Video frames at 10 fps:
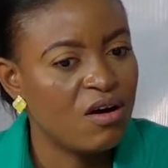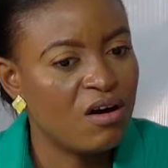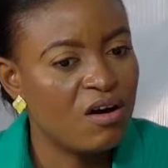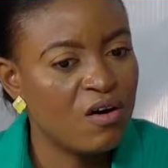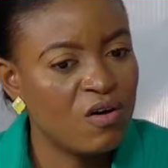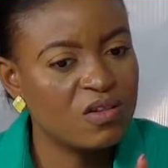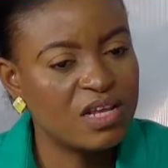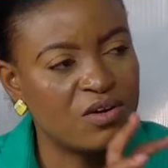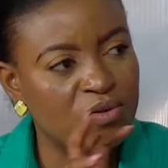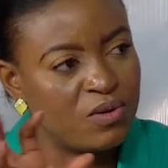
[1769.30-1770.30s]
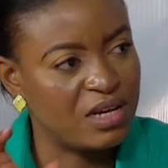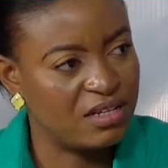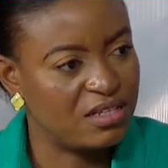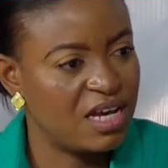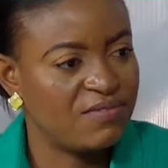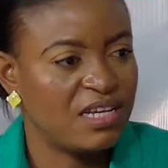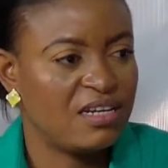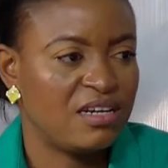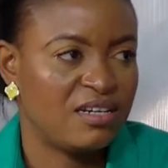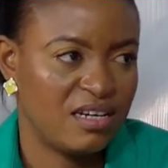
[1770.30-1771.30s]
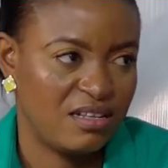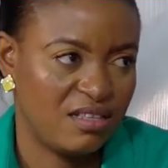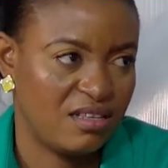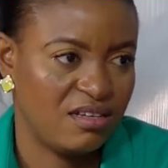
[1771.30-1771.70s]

all the noise after the death,